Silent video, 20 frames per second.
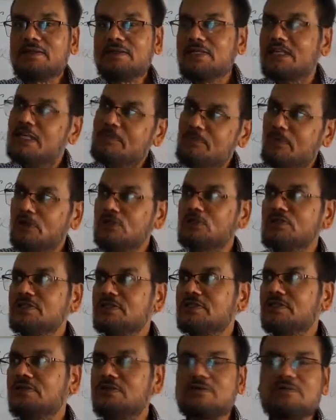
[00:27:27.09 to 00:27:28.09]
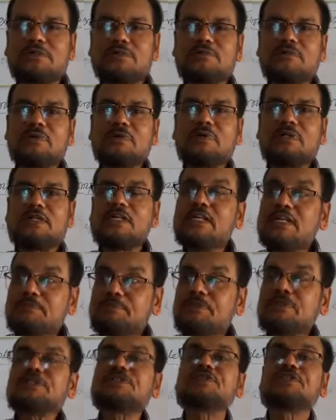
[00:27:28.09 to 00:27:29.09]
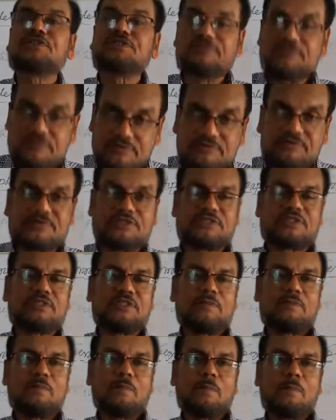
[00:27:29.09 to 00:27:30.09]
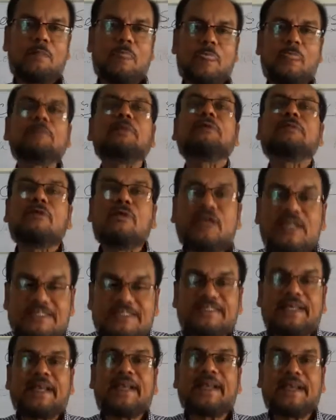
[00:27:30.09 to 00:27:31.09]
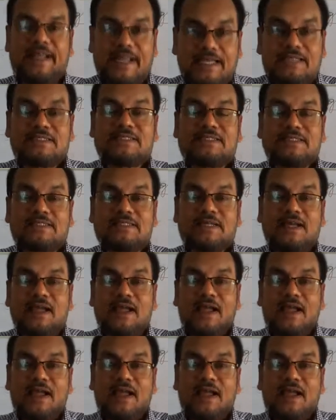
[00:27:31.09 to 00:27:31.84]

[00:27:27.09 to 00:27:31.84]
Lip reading: if also is a causable. If is used before a sentence,